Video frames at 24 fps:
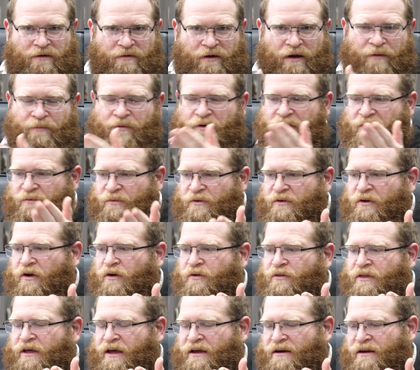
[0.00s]
Right? Because we
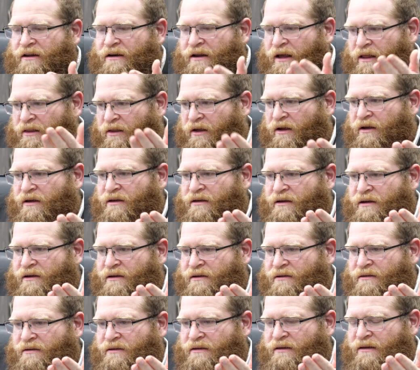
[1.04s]
know that in
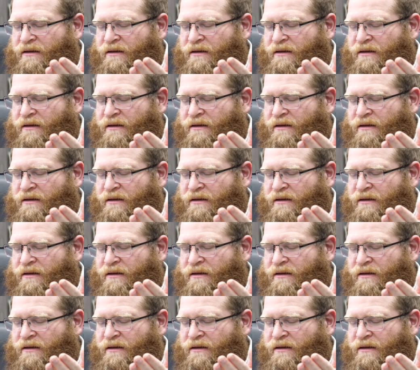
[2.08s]
Halacha,